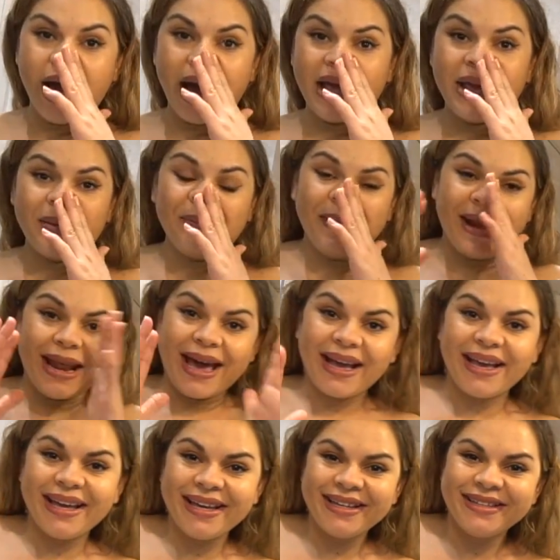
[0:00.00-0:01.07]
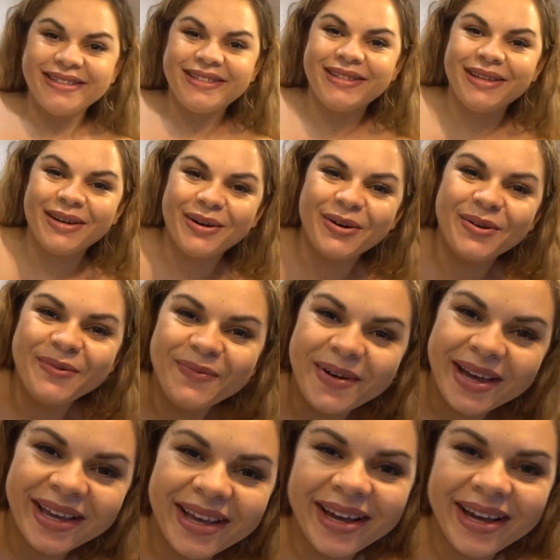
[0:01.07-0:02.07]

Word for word: I am naked. Oh my